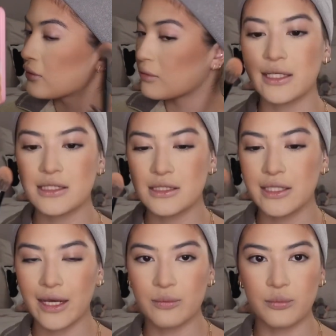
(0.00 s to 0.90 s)
And just to
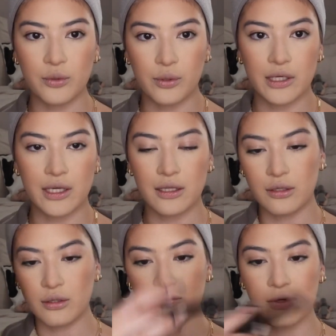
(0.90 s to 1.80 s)
add more color
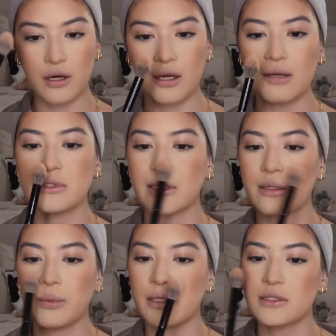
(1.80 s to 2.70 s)
overall, I'm just going
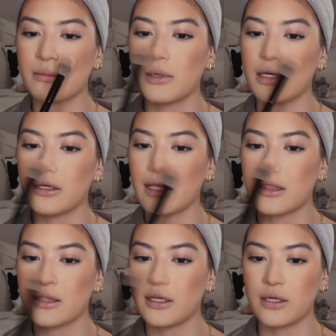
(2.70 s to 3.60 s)
to put some underneath
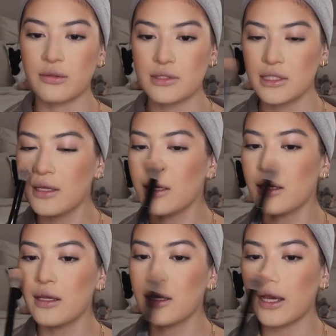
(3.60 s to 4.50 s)
the nose,
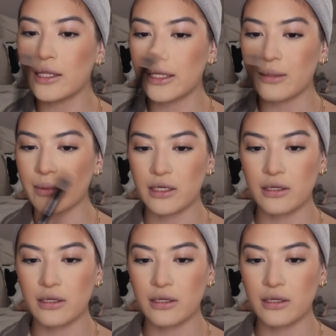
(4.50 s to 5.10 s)
and then I'm going to